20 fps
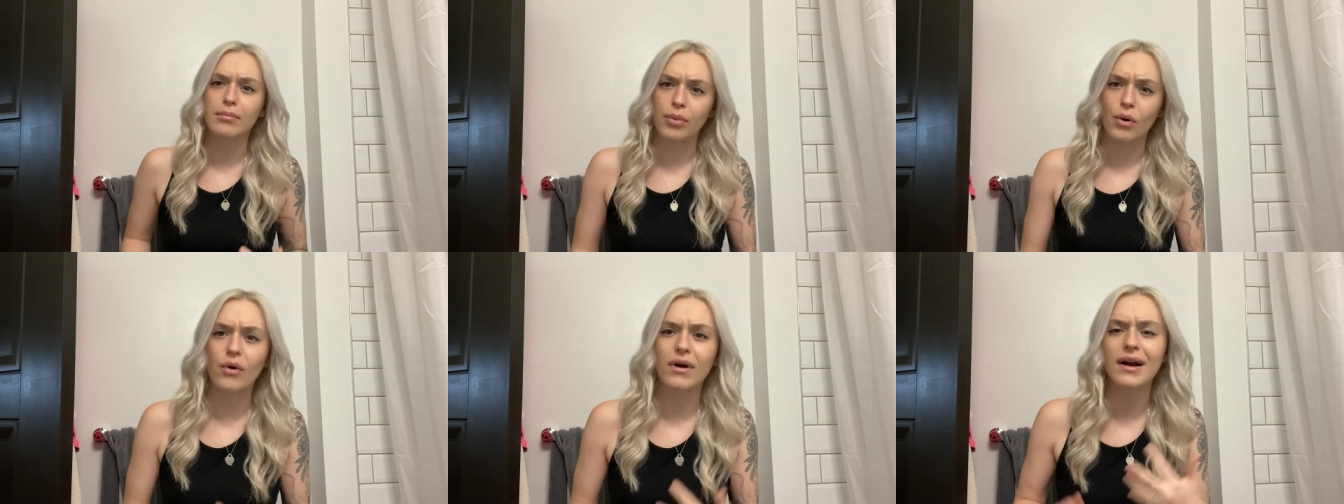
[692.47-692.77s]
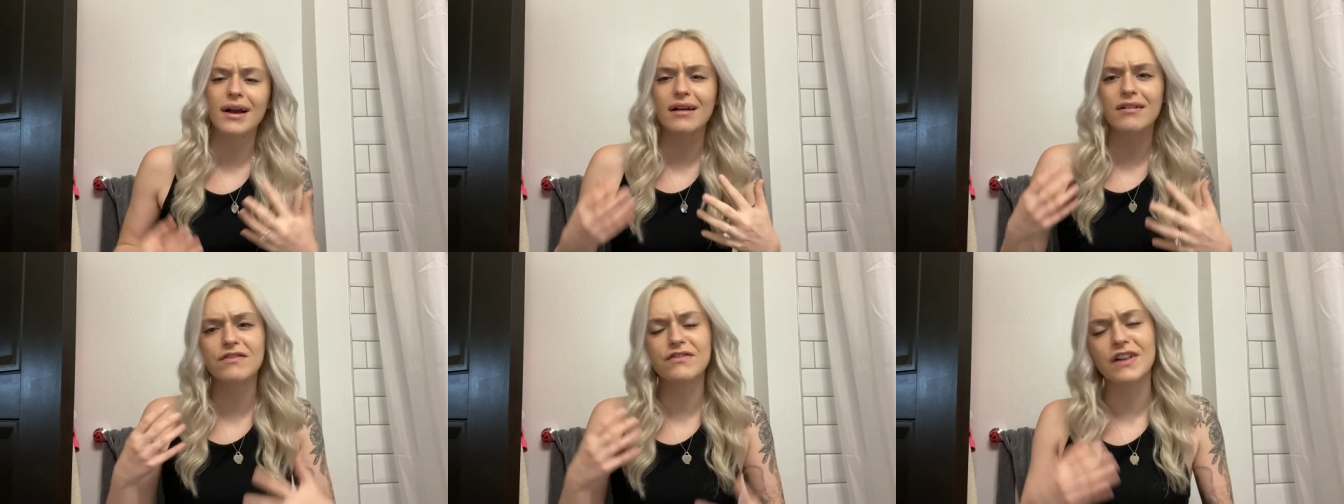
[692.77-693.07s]

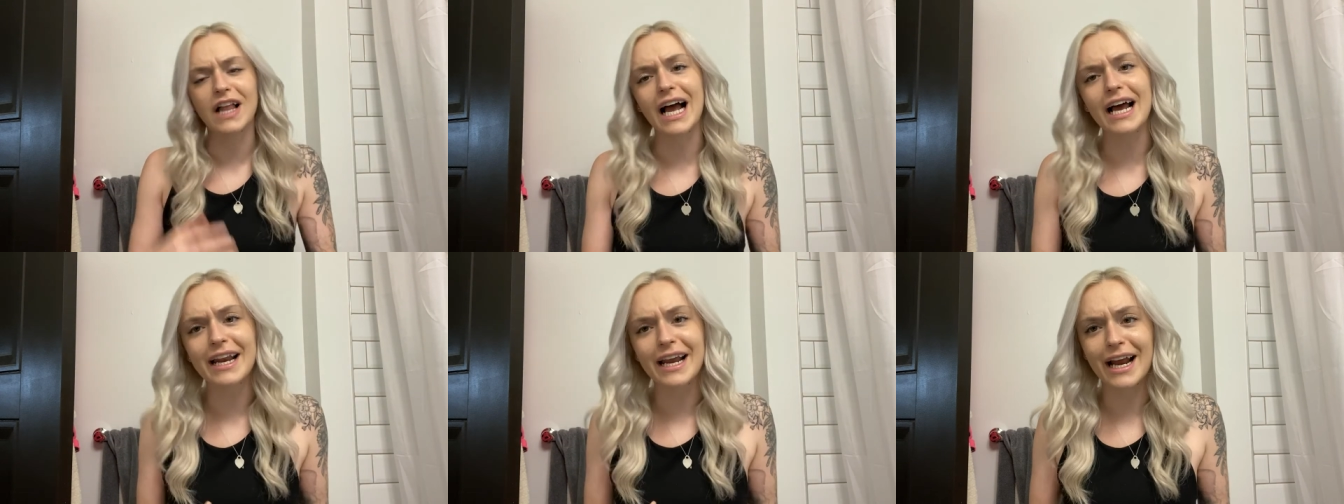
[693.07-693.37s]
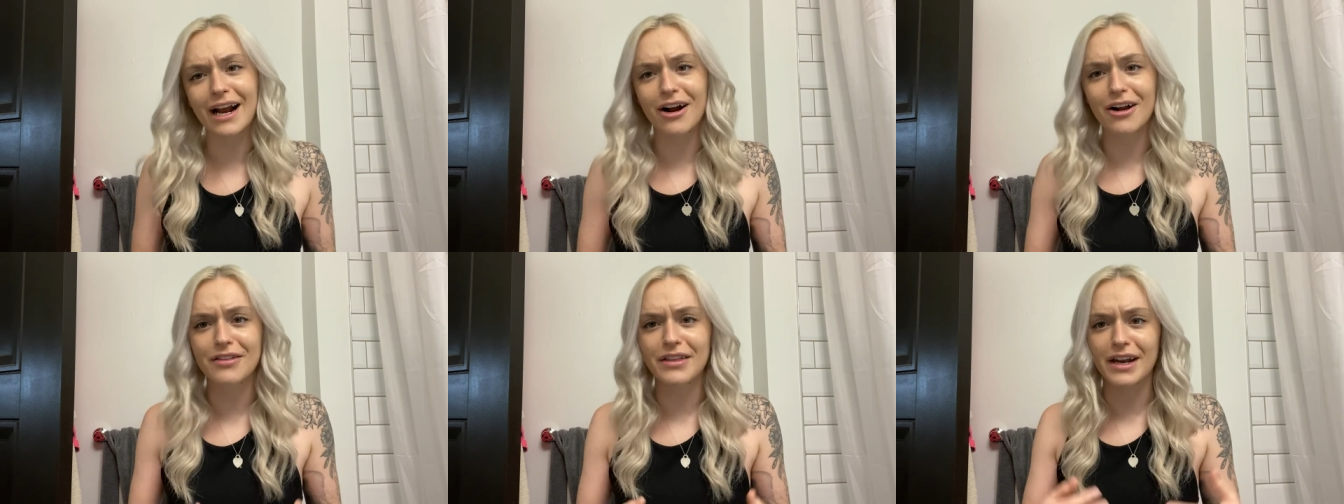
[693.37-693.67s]
boring, flat
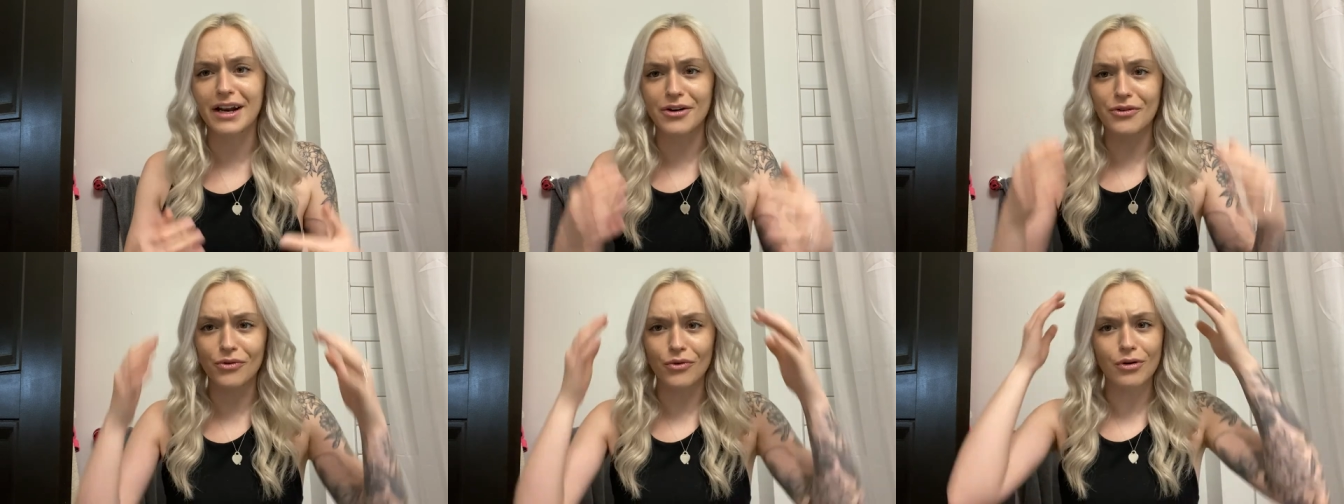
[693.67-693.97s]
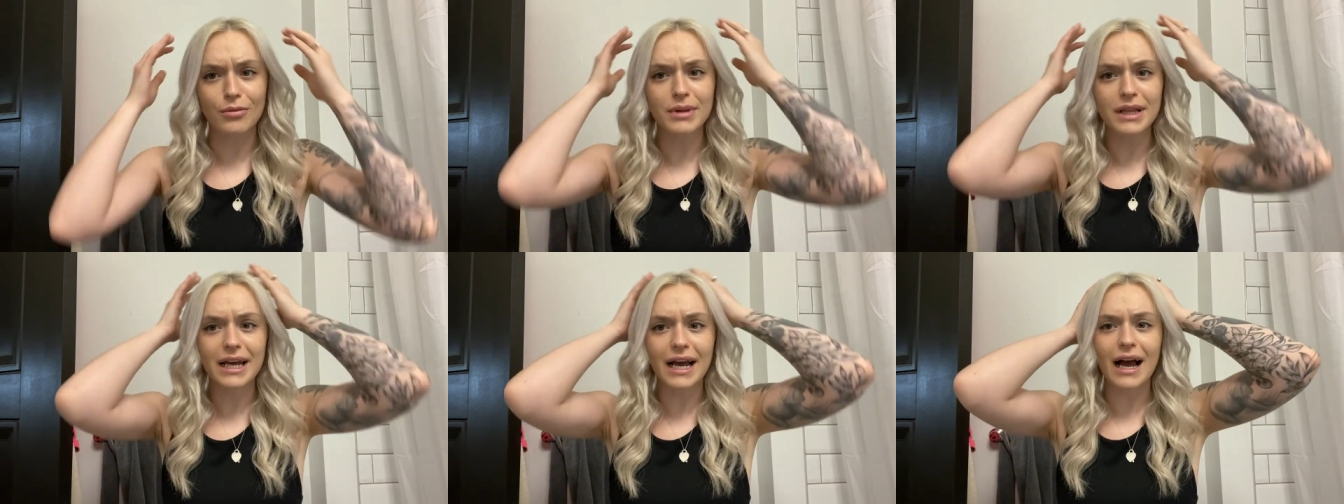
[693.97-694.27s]
hair that I
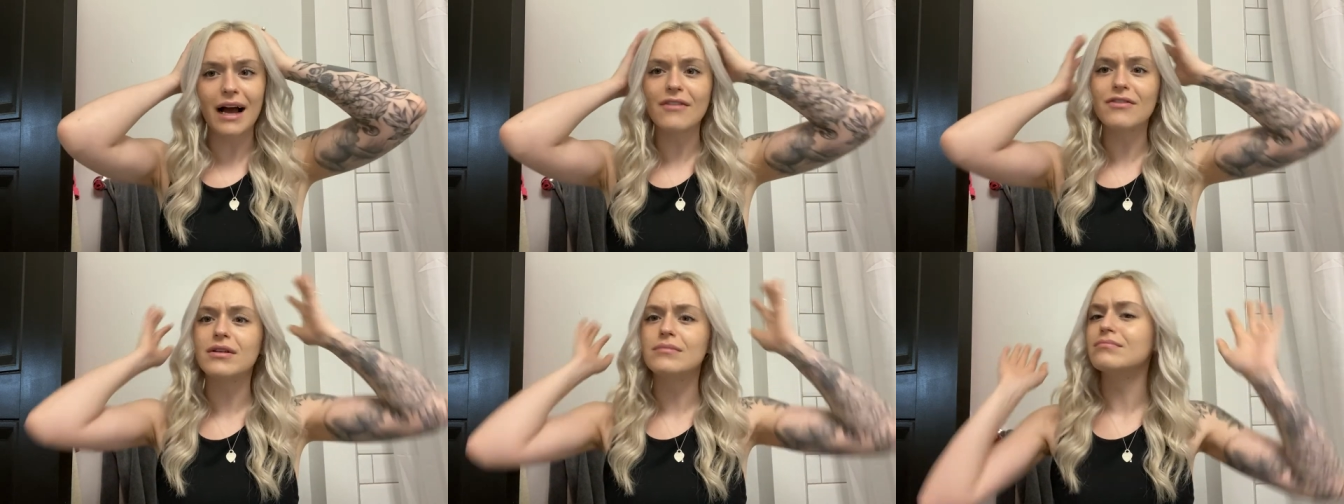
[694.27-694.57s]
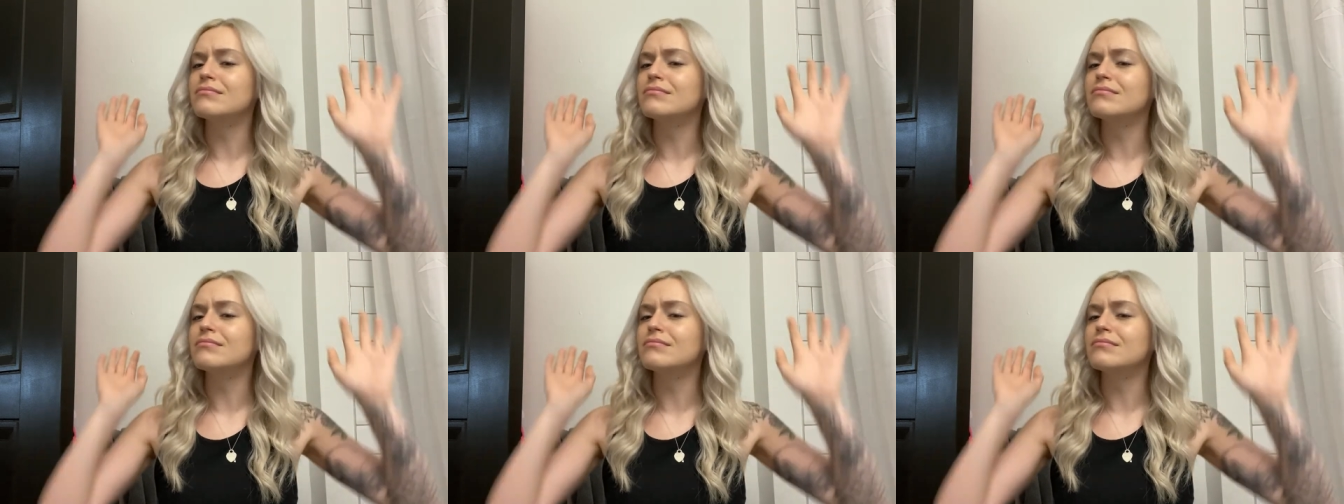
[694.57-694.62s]
normally have,